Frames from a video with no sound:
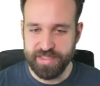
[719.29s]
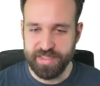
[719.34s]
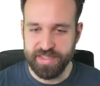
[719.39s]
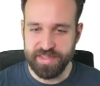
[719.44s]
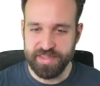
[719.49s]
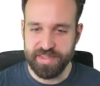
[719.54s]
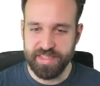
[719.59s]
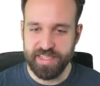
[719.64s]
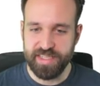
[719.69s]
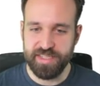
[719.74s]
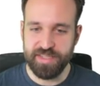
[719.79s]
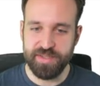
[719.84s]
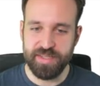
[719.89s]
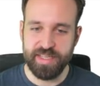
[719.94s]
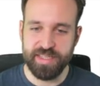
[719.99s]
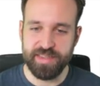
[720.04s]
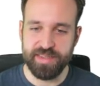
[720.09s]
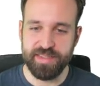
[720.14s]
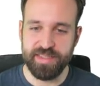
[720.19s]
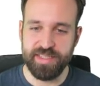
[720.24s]
and then you
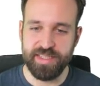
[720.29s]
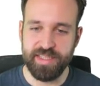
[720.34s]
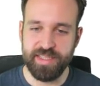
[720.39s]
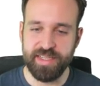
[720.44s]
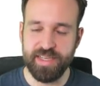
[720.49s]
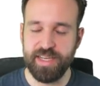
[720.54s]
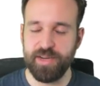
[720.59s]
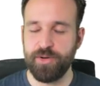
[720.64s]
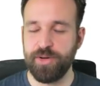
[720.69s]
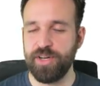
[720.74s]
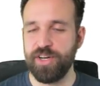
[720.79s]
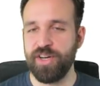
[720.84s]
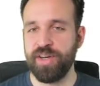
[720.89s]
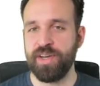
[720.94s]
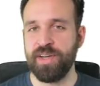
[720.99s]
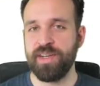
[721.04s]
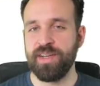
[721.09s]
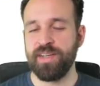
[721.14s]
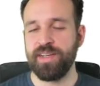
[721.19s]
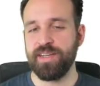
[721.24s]
get the
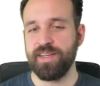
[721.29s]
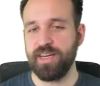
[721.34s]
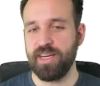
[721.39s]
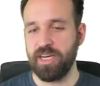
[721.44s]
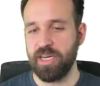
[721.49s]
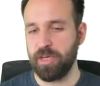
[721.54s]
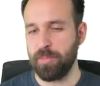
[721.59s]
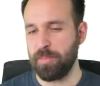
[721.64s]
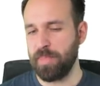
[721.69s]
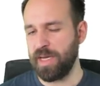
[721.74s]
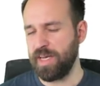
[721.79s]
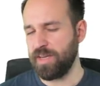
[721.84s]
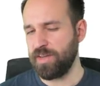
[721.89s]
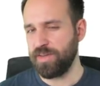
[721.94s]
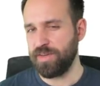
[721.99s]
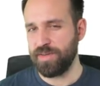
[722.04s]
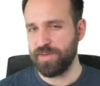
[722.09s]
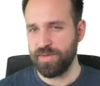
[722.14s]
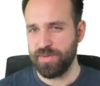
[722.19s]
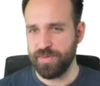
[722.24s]
error um, I
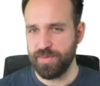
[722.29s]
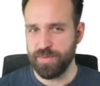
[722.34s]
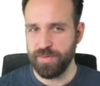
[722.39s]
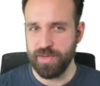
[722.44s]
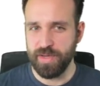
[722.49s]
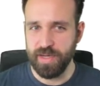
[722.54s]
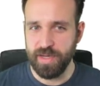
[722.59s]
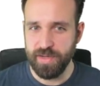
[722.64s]
don't know